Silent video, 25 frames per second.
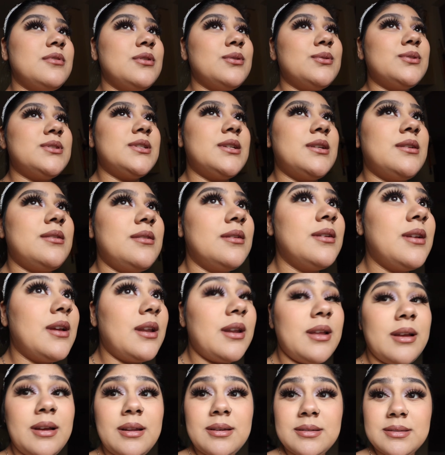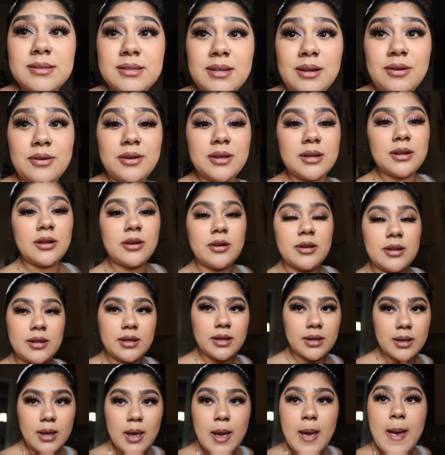was getting kind of scary, not gonna
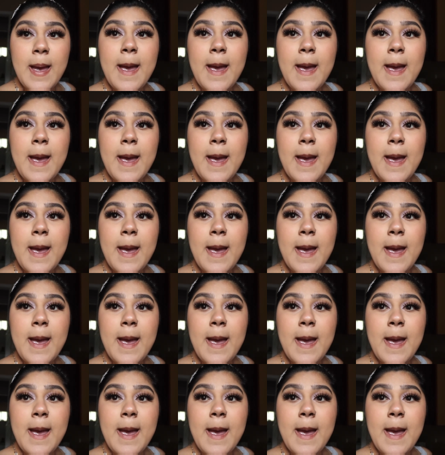lie.